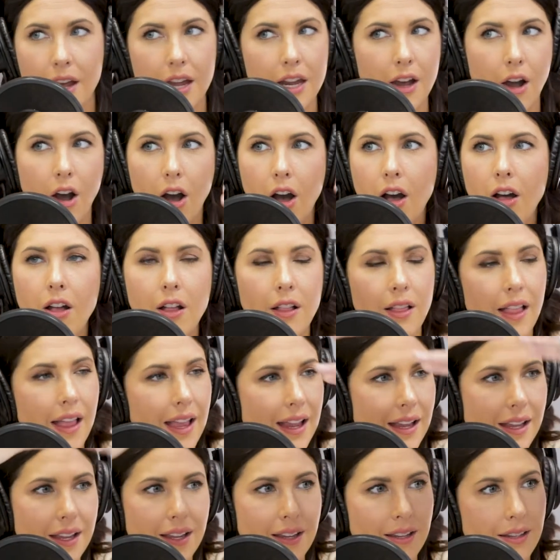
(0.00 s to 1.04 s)
It all
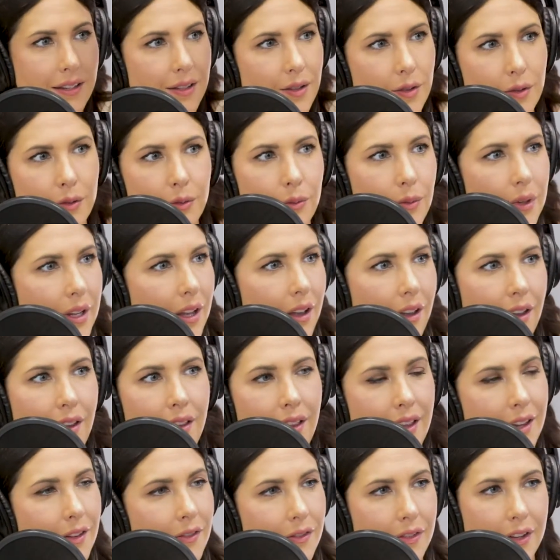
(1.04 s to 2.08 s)
we
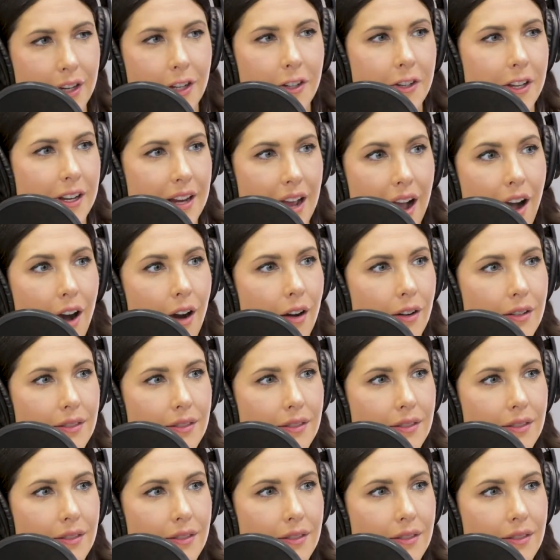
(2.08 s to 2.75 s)
all figured it out.